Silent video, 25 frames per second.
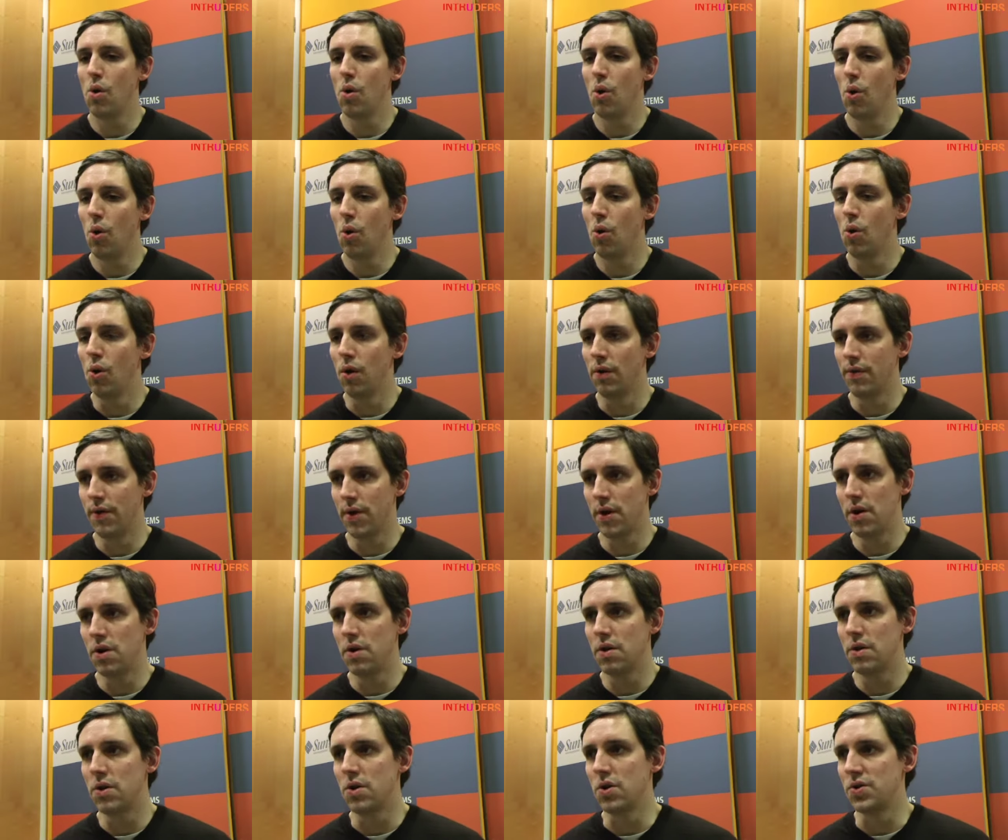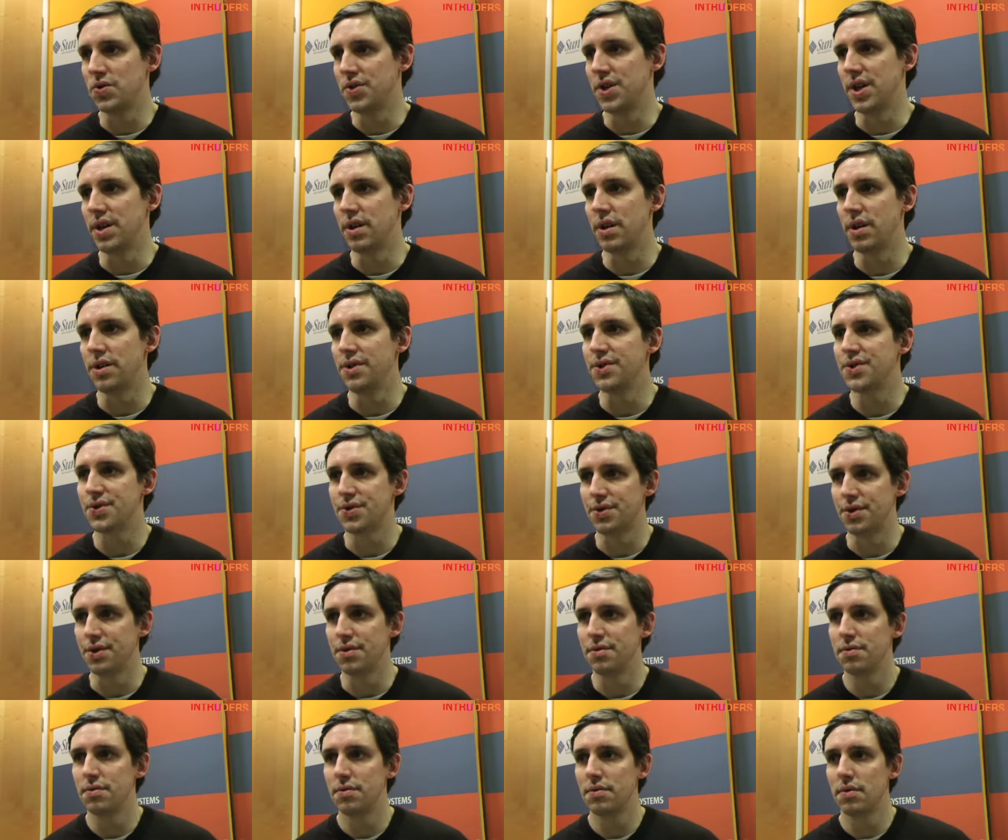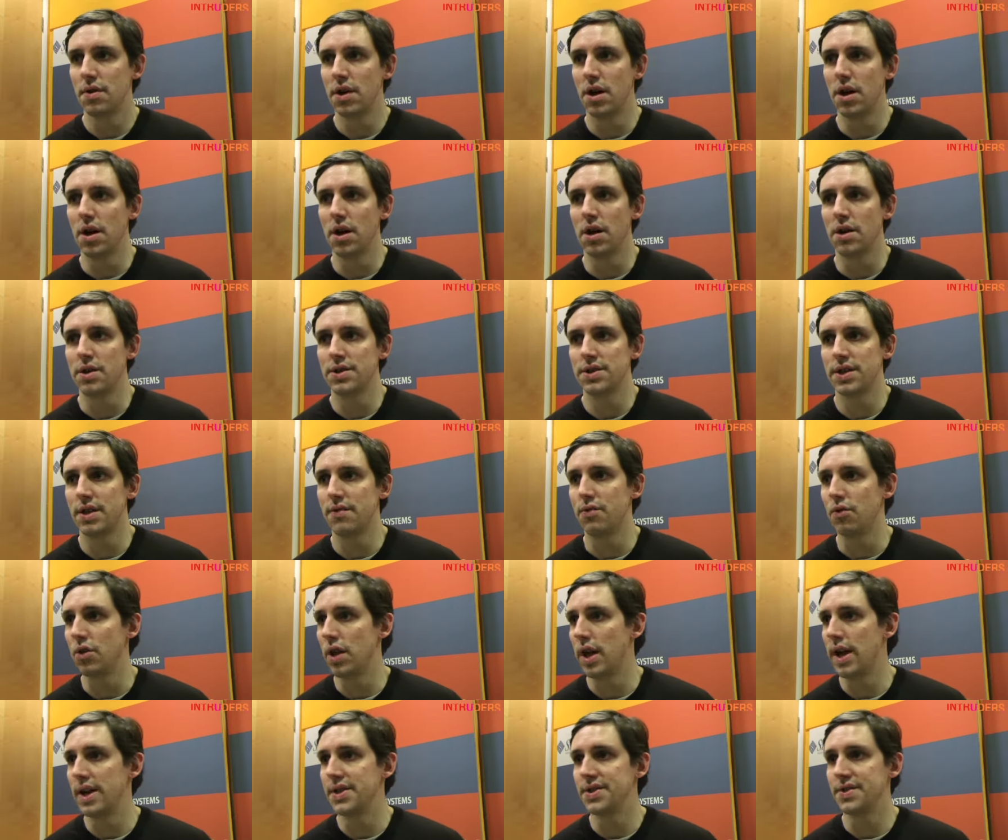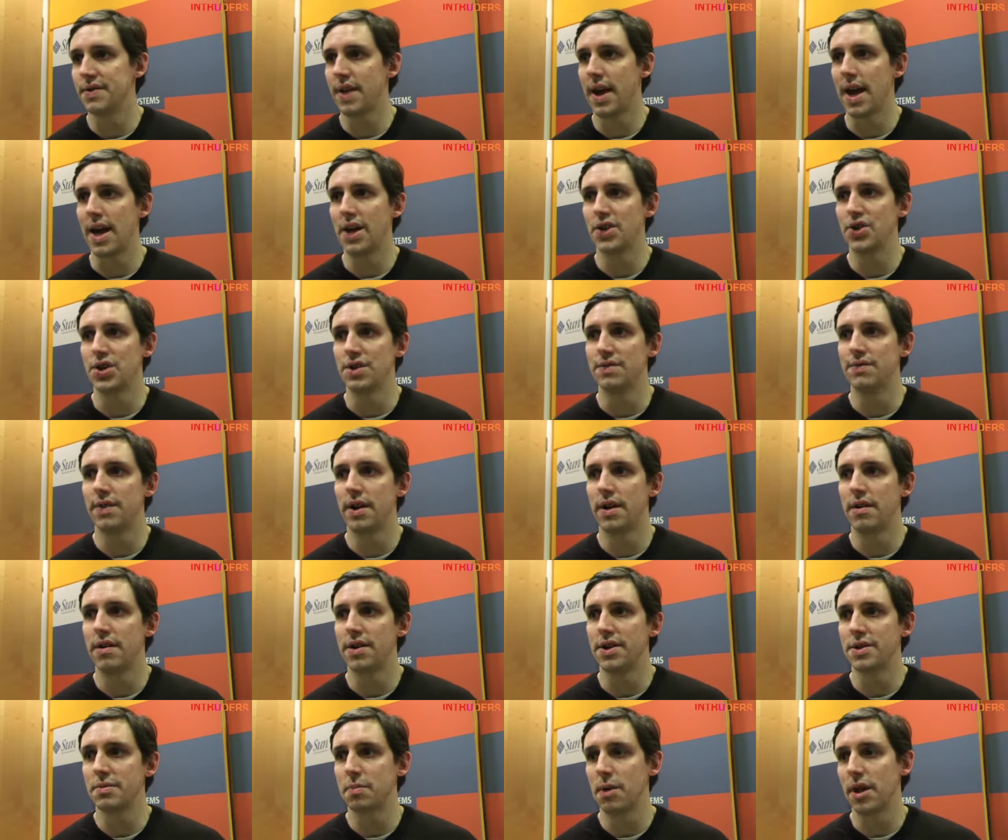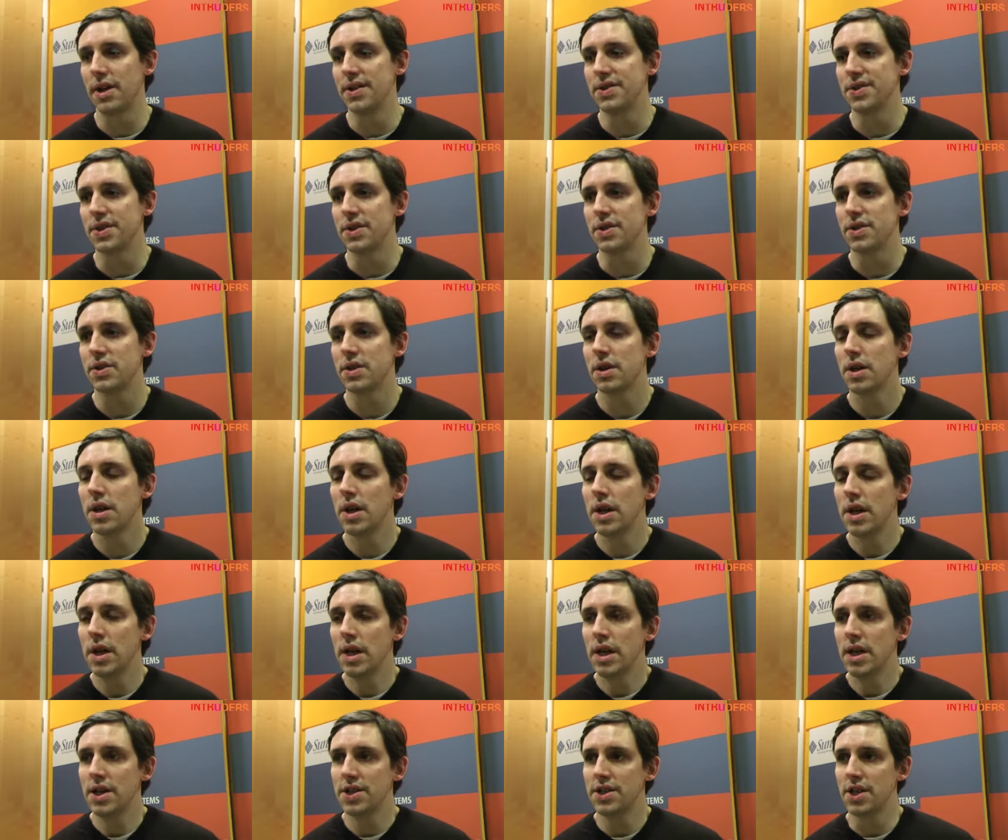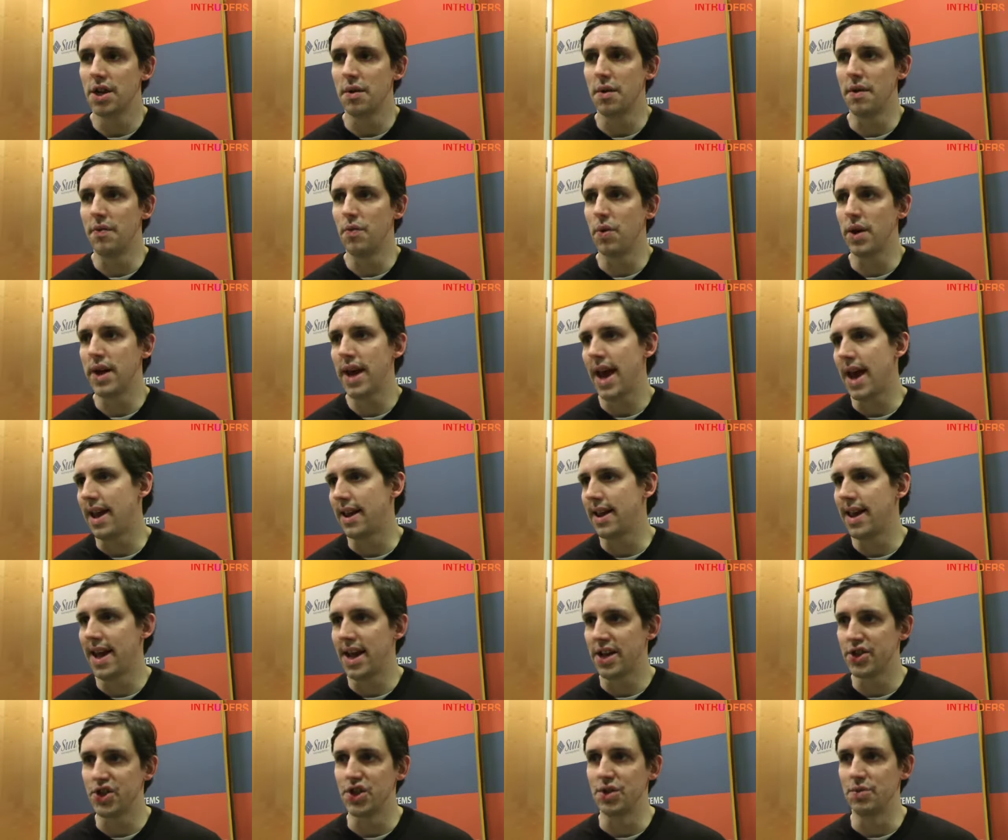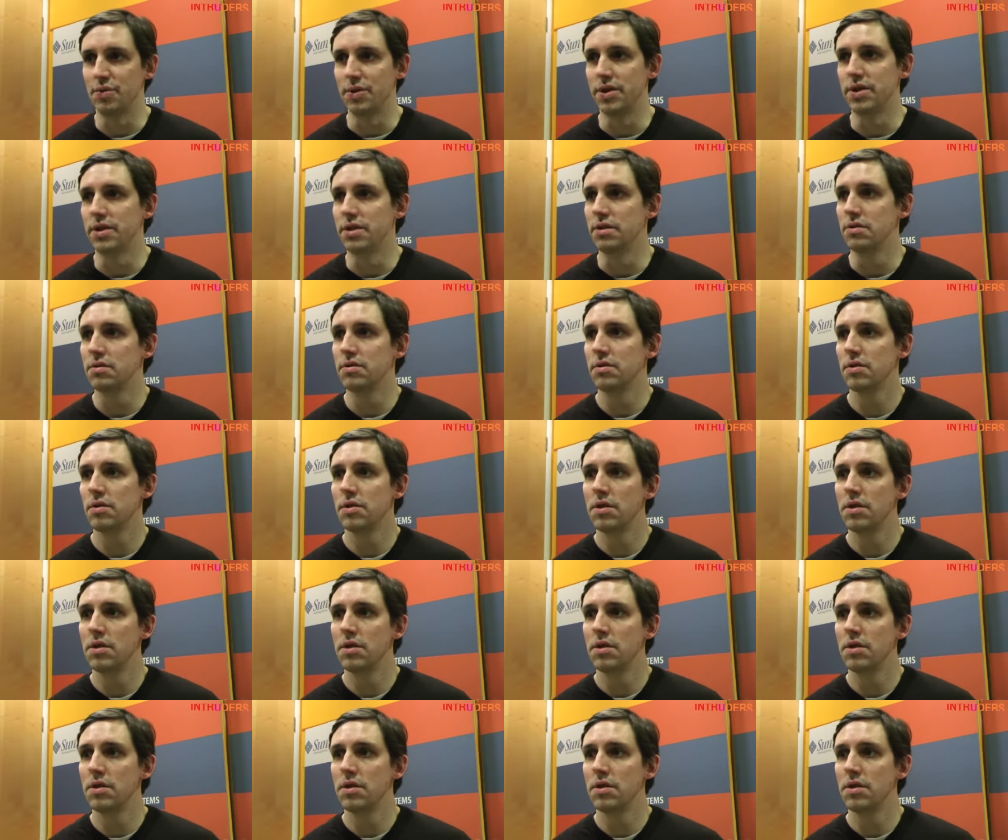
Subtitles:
All of our content goes through several layers of cache in various places. So if we can cache it, we do.